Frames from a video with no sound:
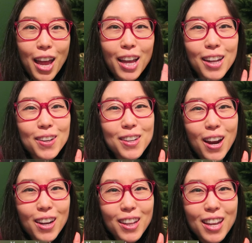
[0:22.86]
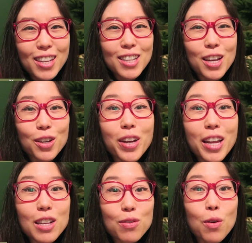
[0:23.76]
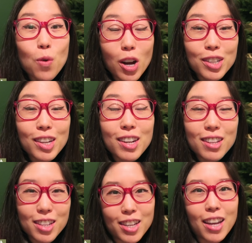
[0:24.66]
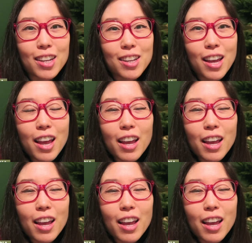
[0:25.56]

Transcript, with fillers: Hello darlings, greetings from Washington State.